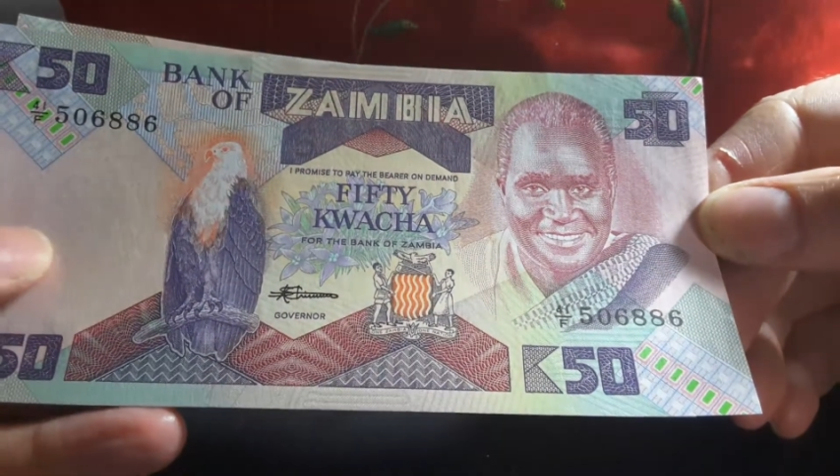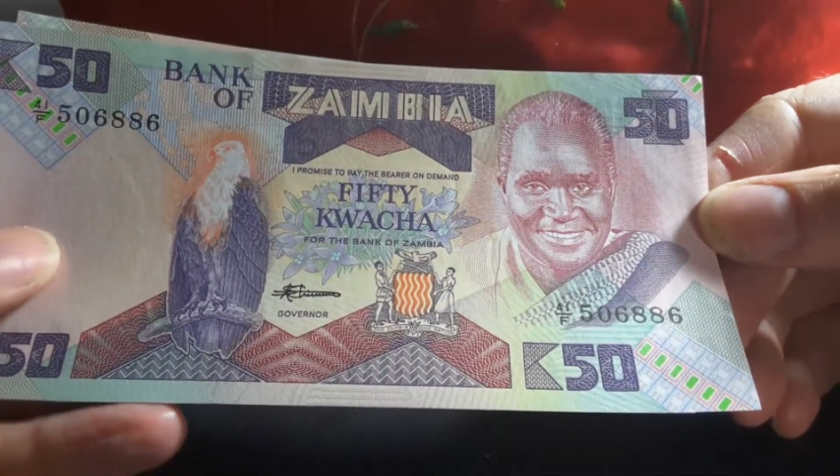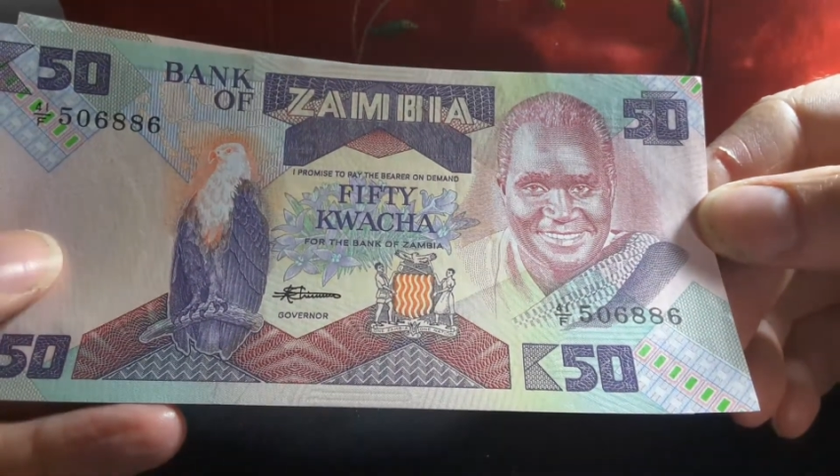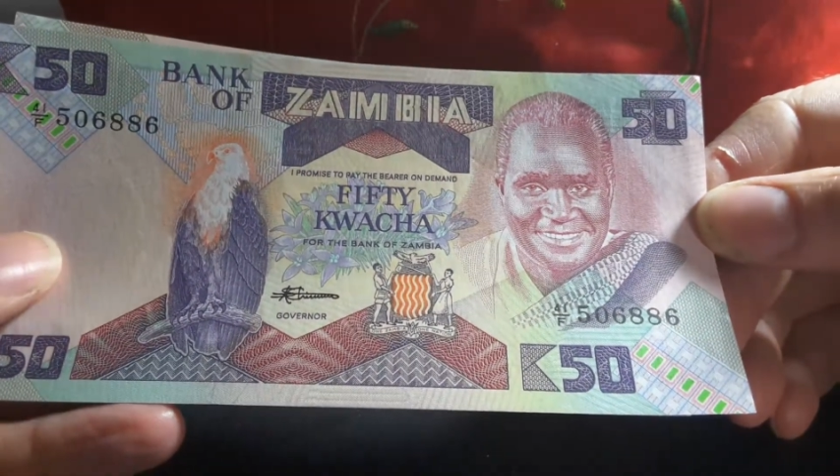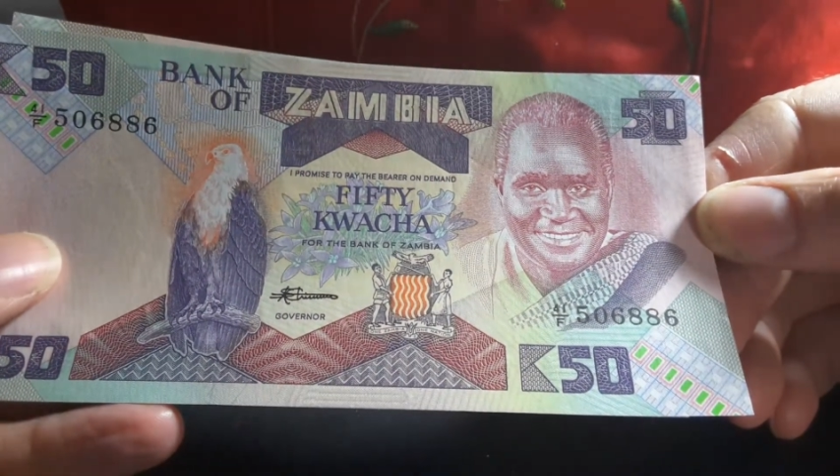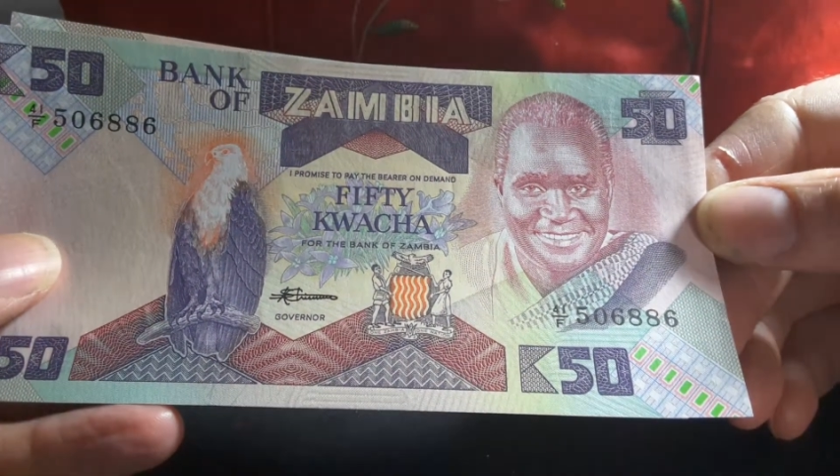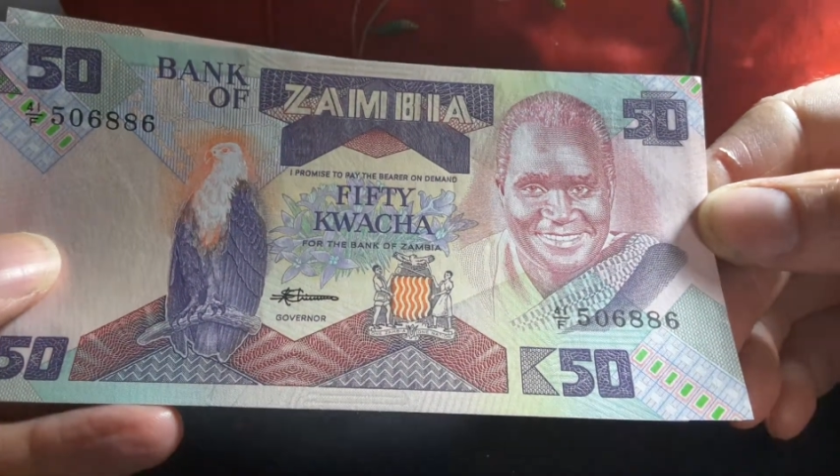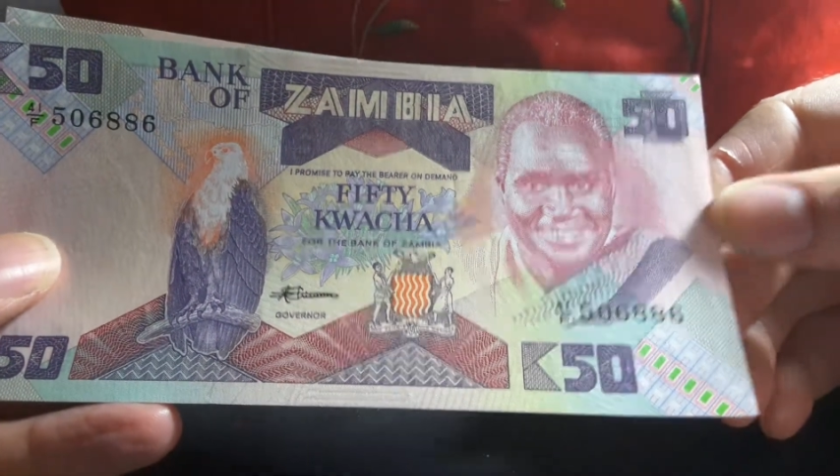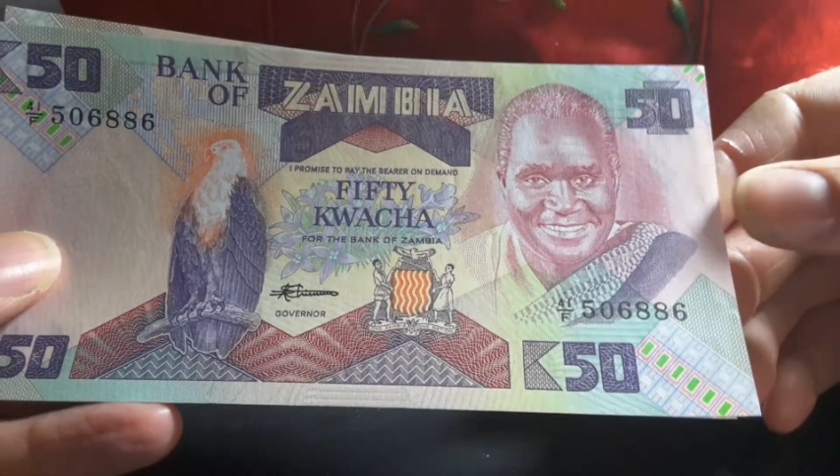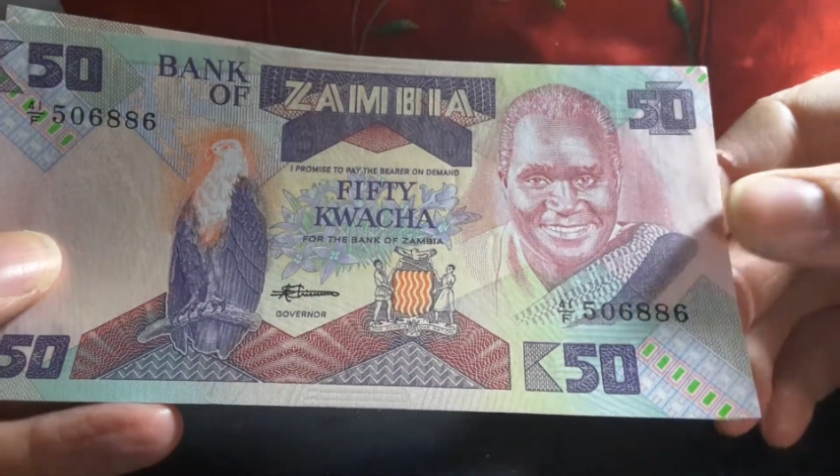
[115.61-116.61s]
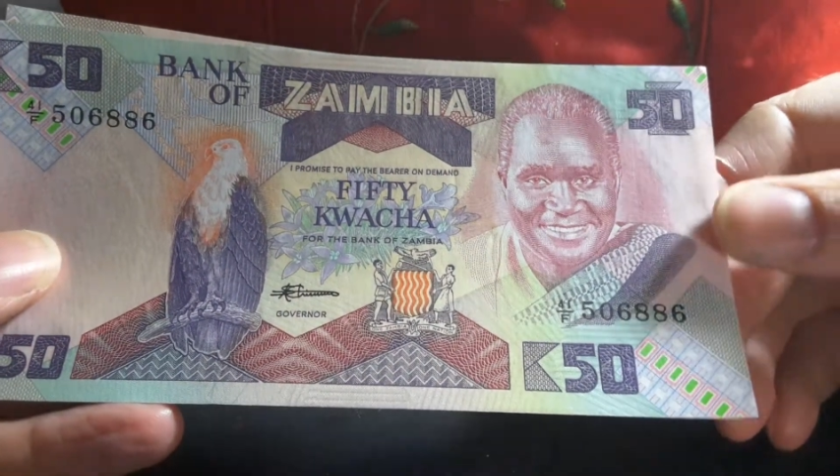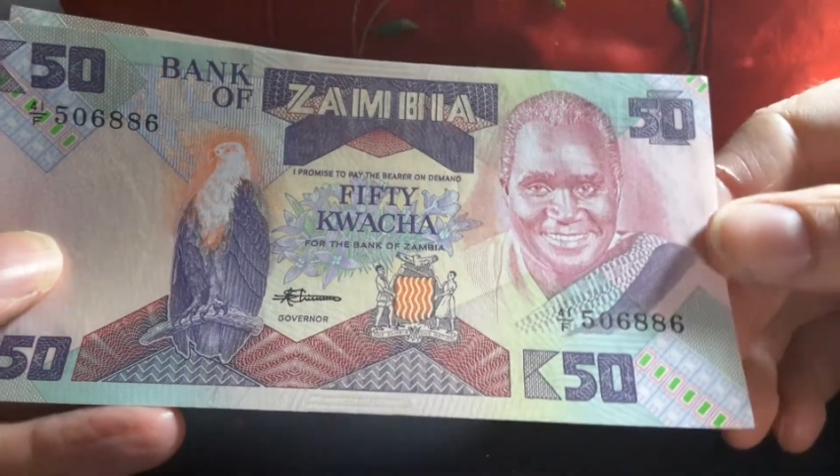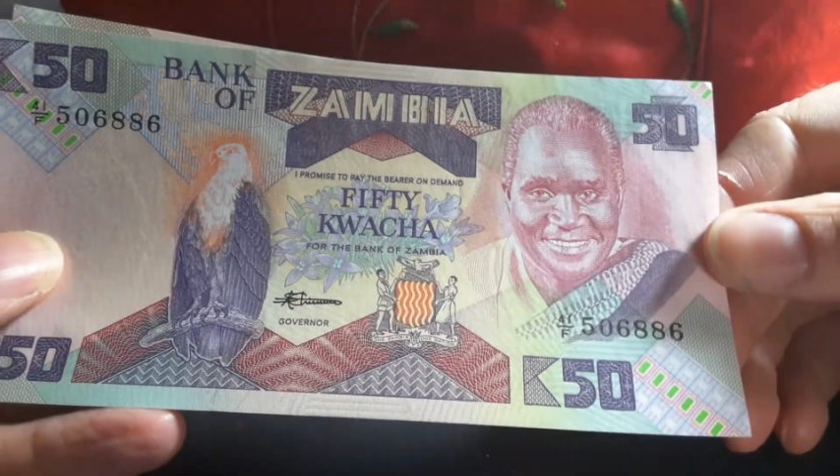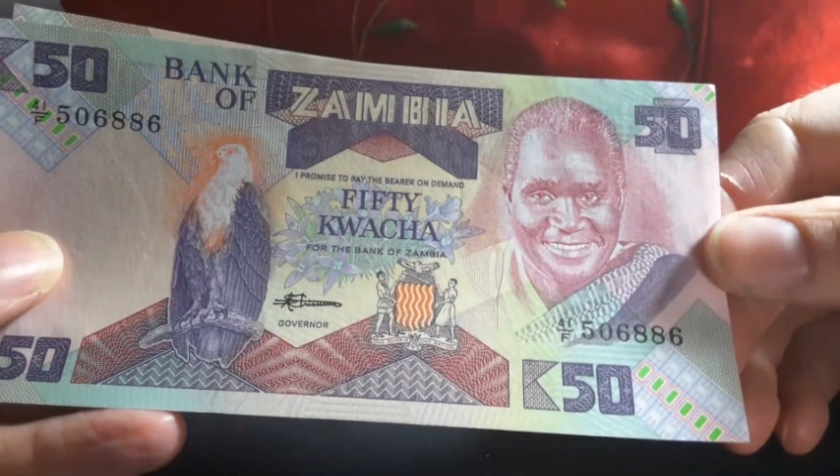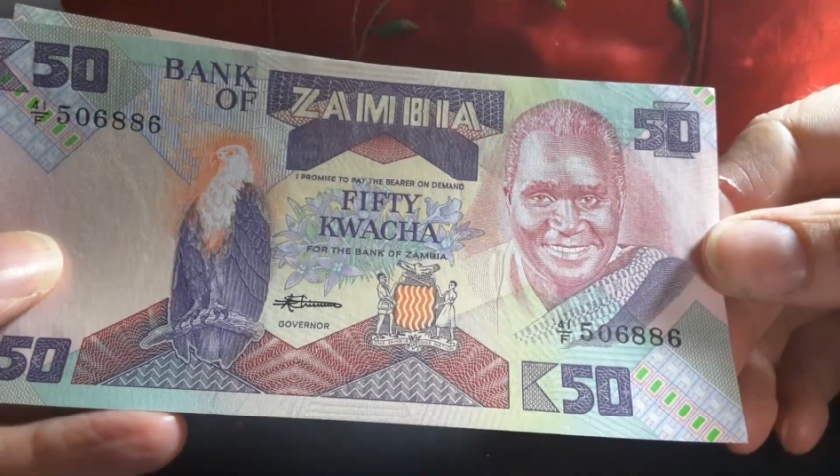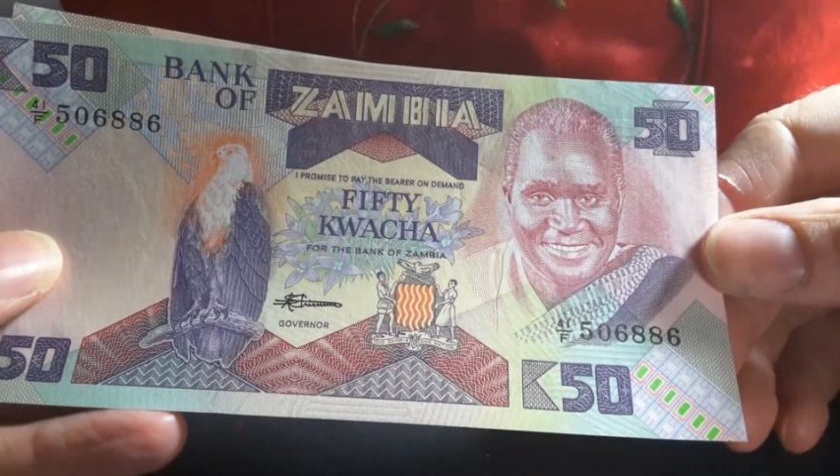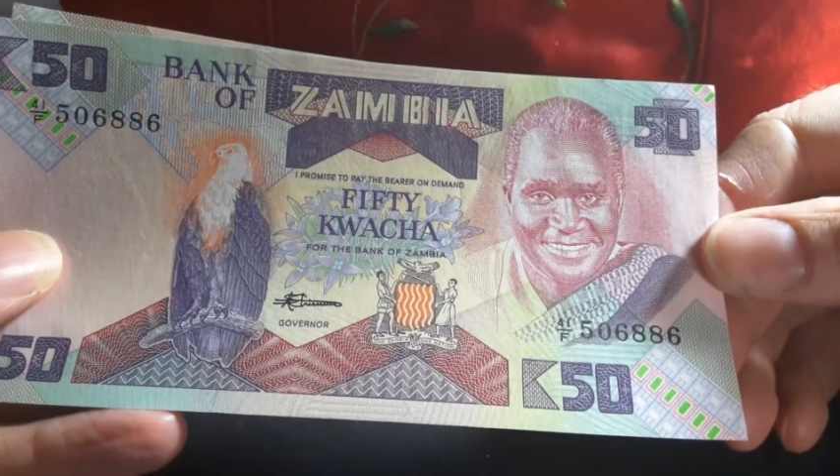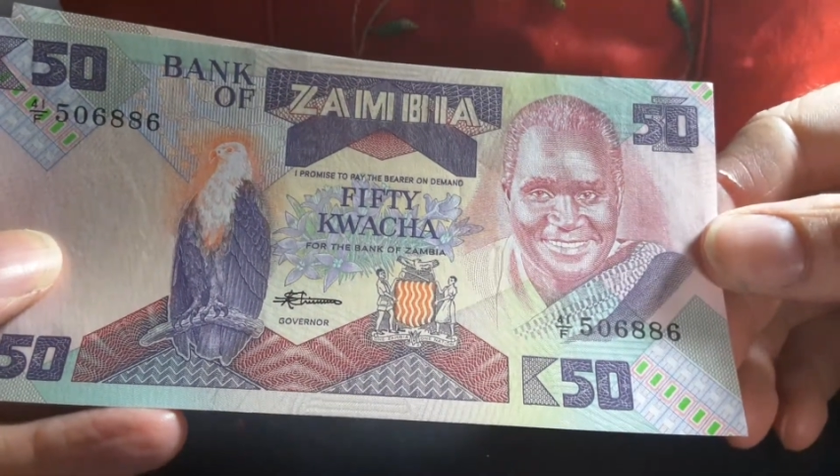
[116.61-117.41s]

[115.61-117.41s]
Zambia until about